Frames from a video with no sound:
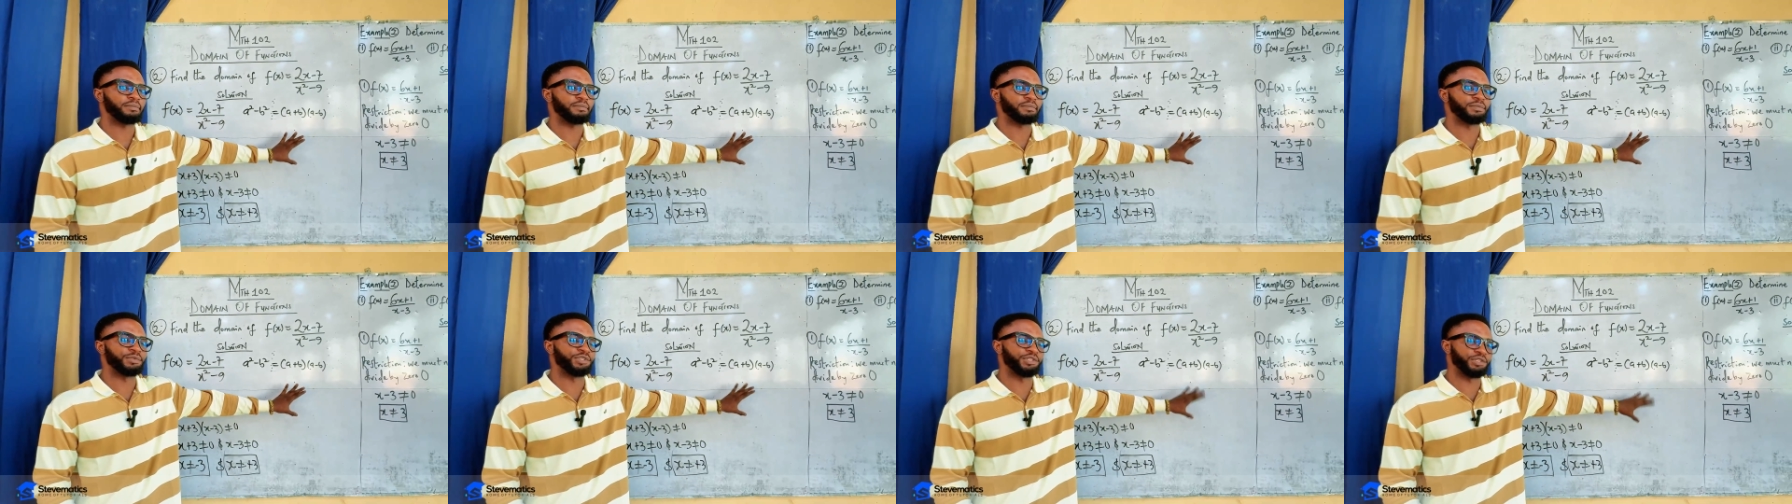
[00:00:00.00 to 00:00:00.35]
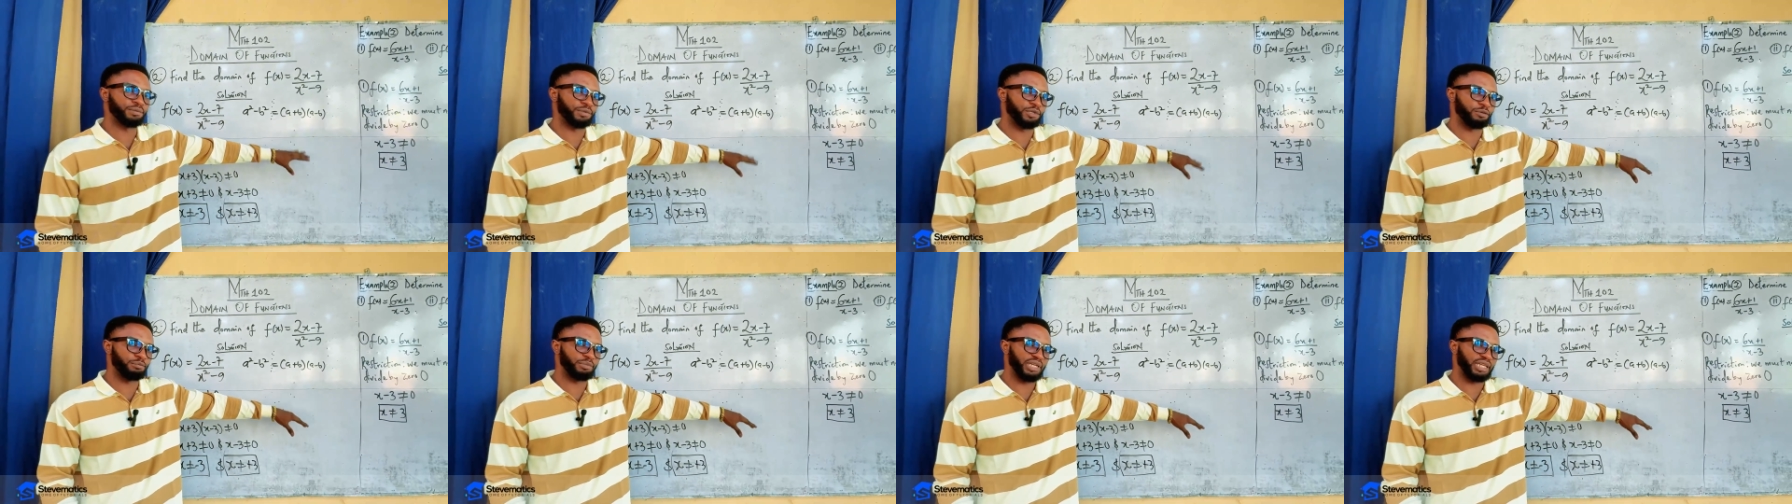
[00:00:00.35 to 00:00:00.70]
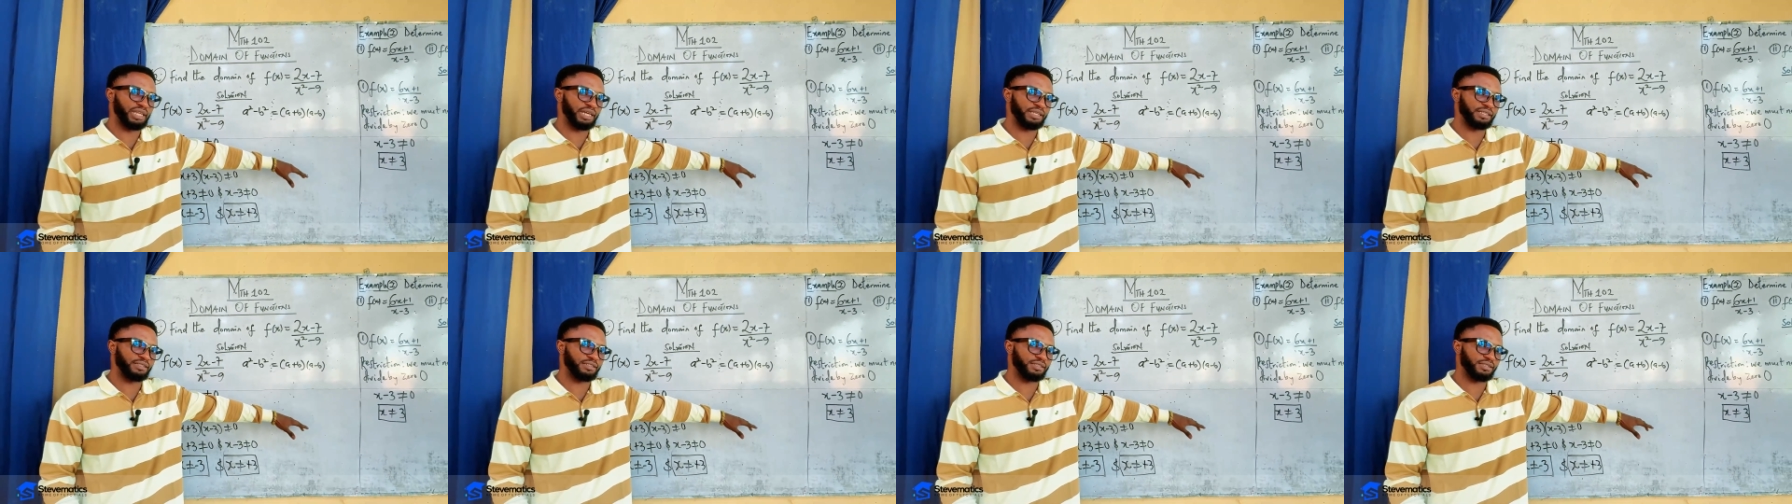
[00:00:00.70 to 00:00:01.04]
real number
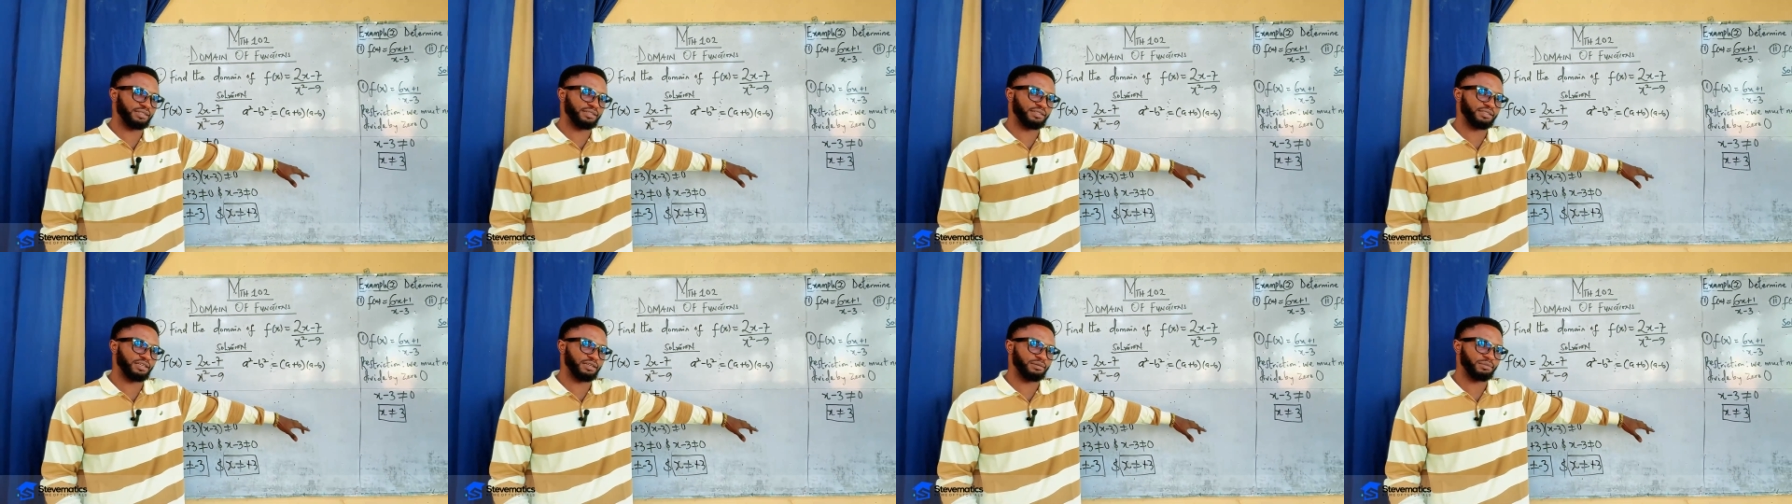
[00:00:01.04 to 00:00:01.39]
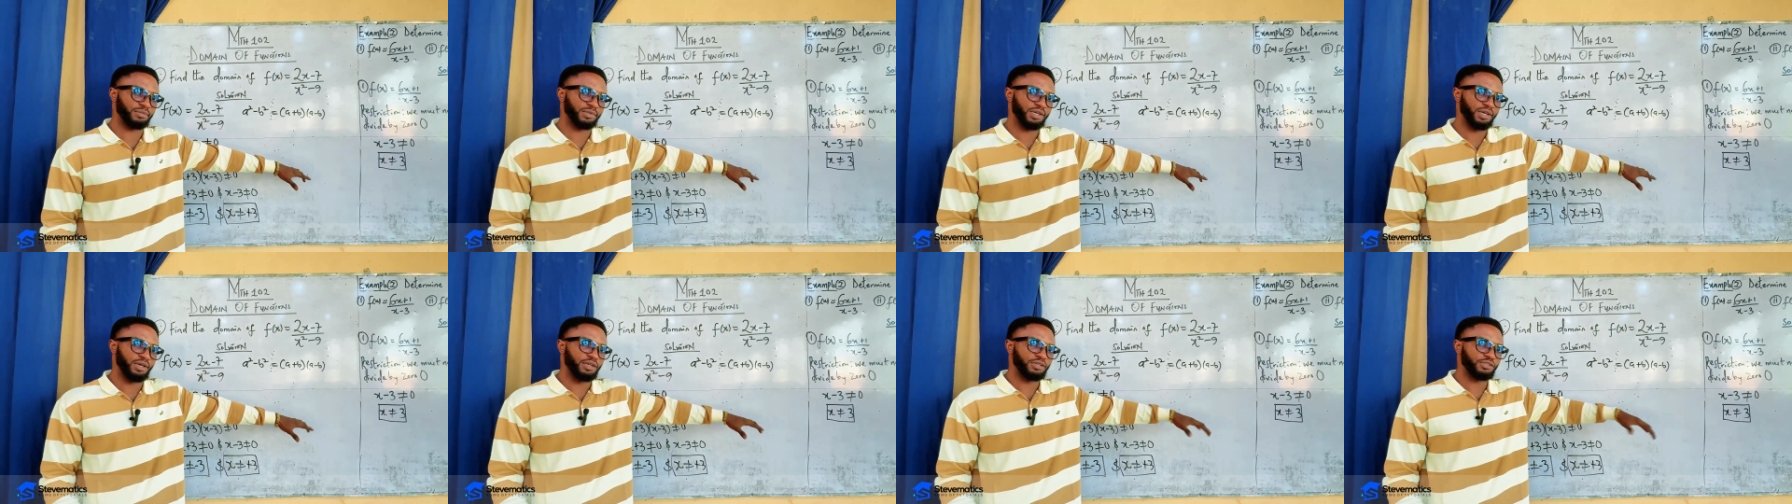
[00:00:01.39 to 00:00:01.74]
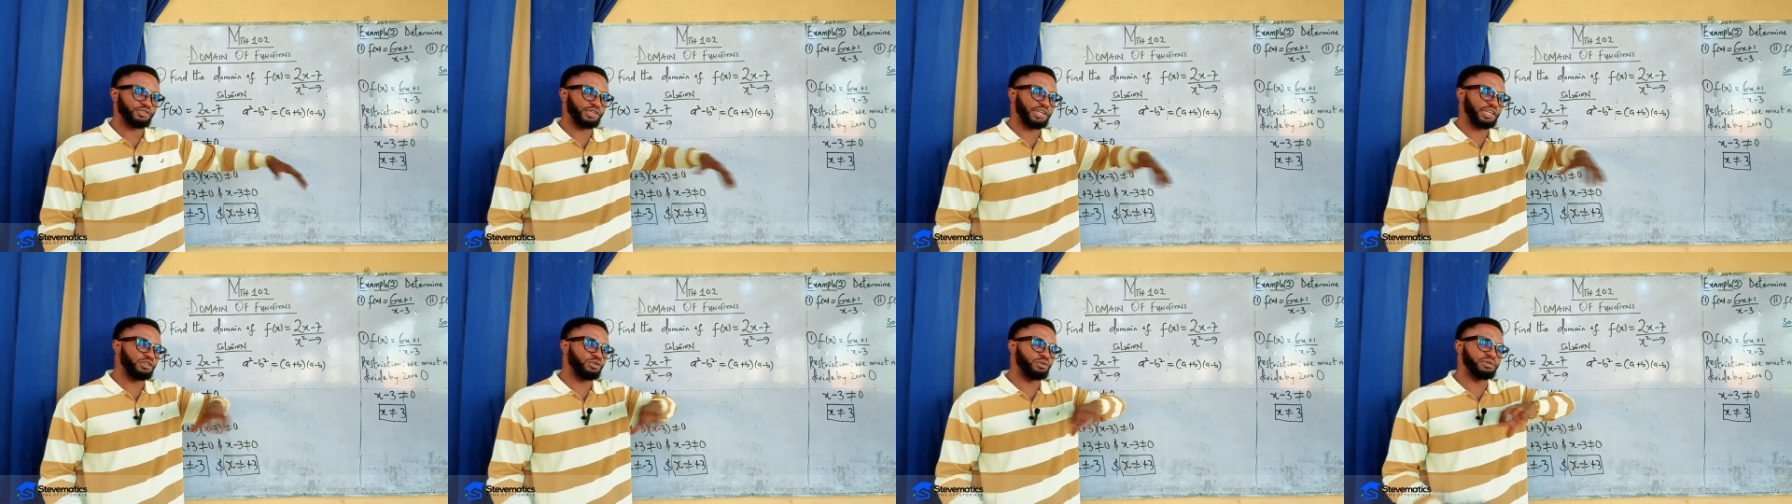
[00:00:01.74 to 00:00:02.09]
line system so
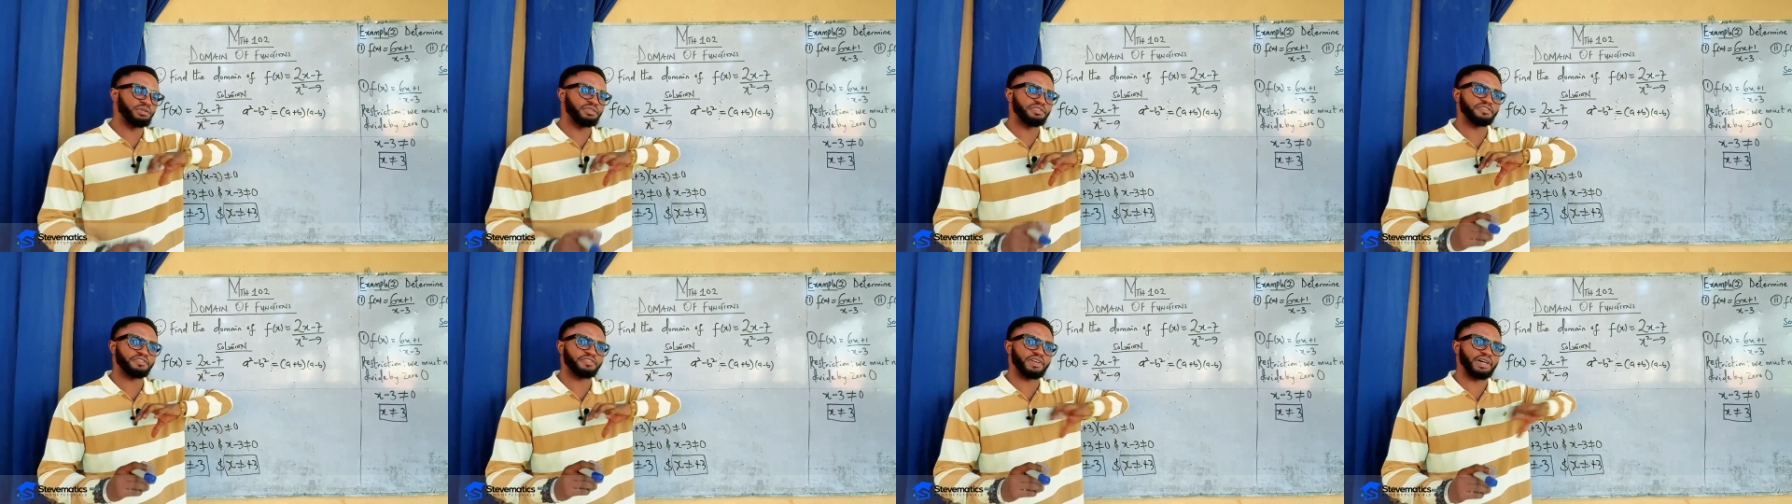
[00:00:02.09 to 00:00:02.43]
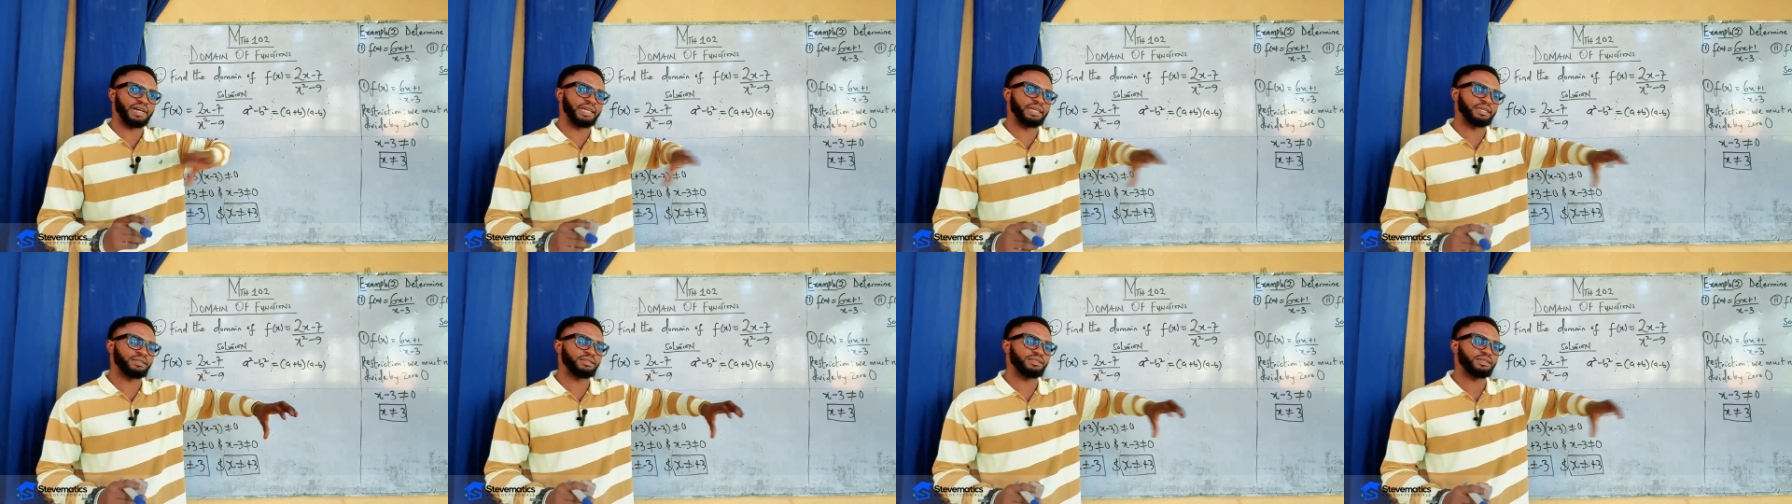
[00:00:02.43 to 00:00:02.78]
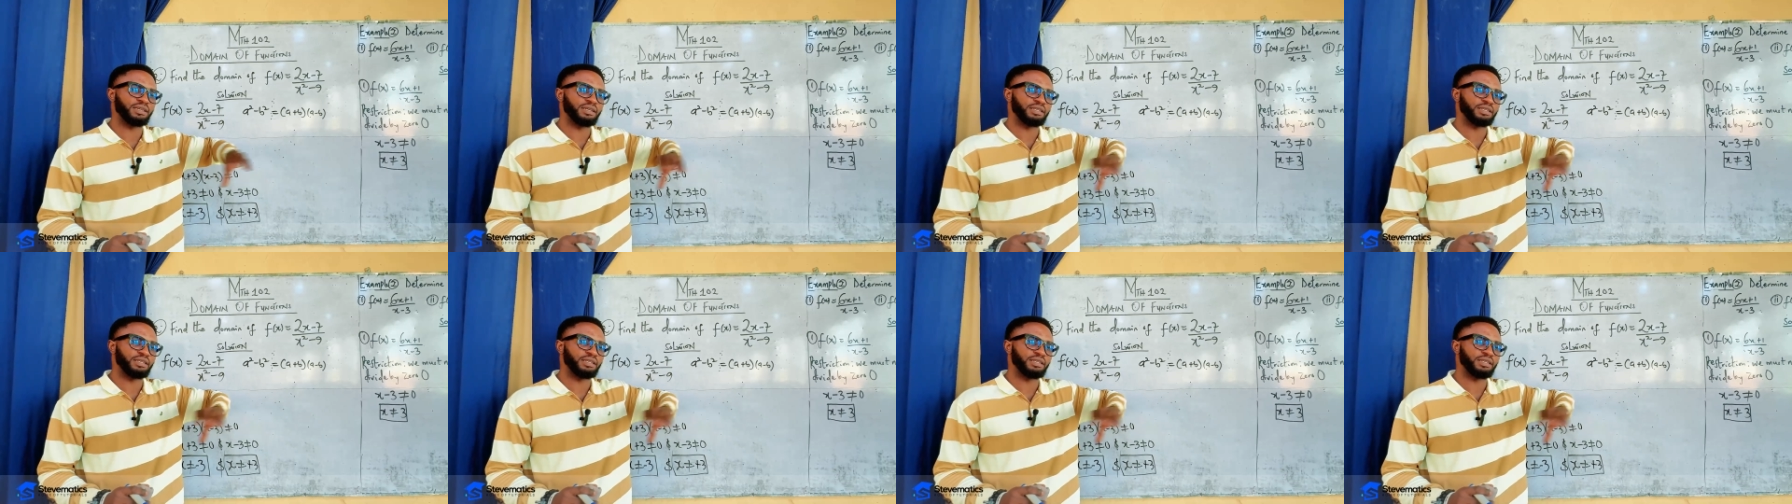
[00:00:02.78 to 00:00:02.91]
that you will find